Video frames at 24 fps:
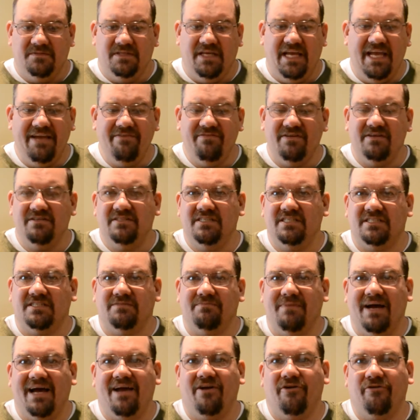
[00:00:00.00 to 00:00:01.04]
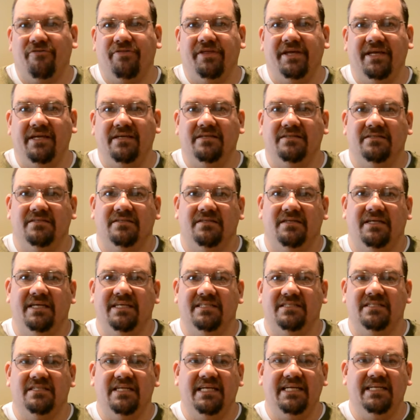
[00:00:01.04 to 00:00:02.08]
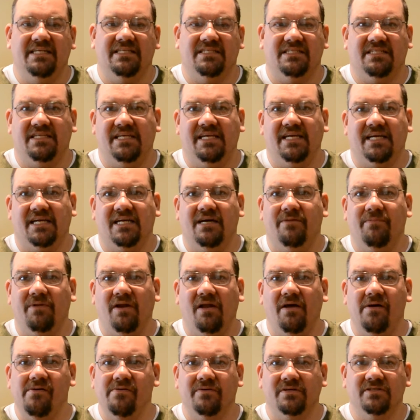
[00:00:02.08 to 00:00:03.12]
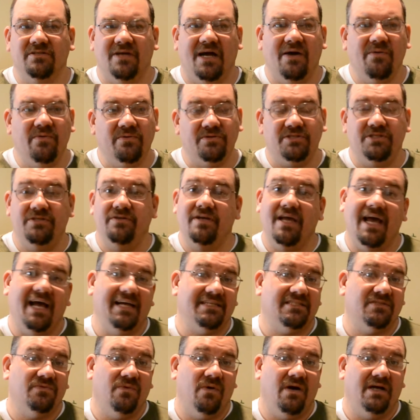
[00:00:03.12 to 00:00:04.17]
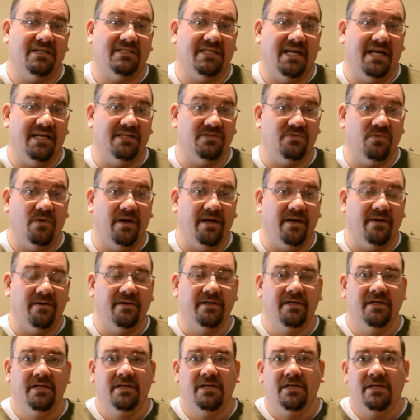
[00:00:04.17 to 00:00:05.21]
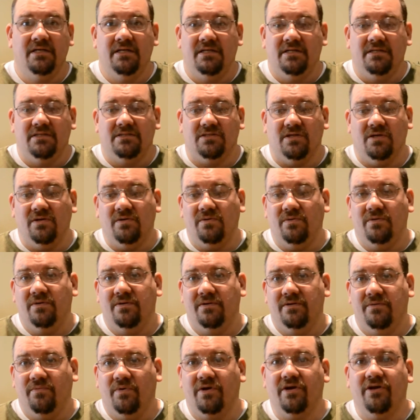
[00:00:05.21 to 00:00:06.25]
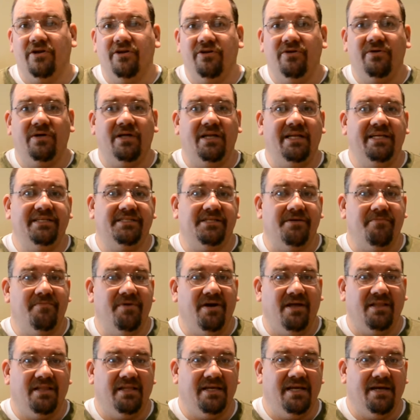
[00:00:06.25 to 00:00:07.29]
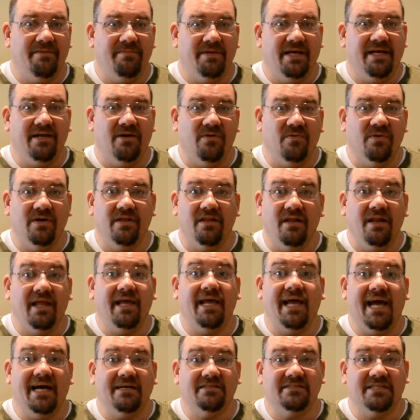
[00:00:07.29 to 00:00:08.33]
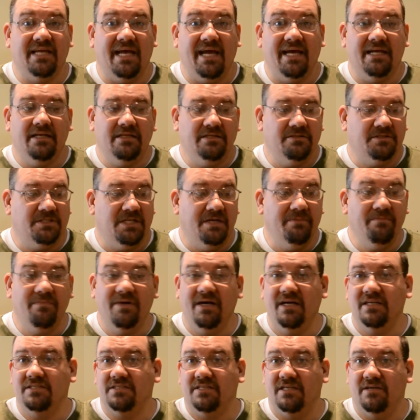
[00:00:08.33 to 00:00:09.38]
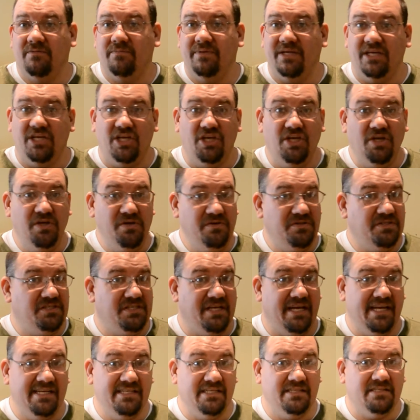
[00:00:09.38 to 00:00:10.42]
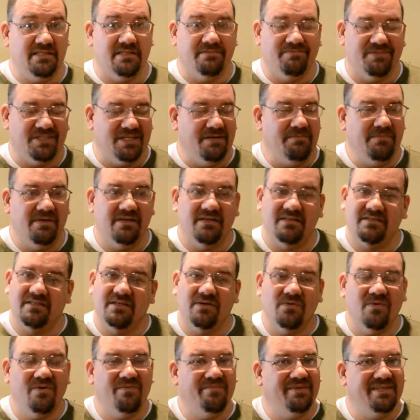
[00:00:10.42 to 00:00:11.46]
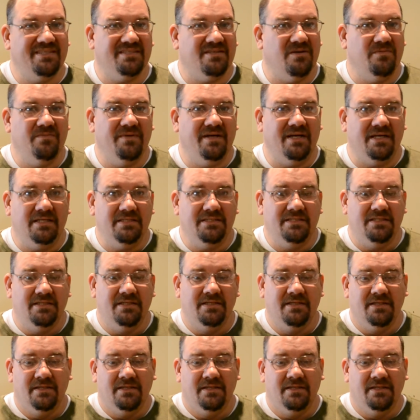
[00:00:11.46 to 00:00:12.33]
Even just minor things. It's neat to see it come along. So I want you guys to watch that as well. So we're going to do at least a monthly update on where the layout's at. Some months there'll be huge changes. Some months there won't be so much.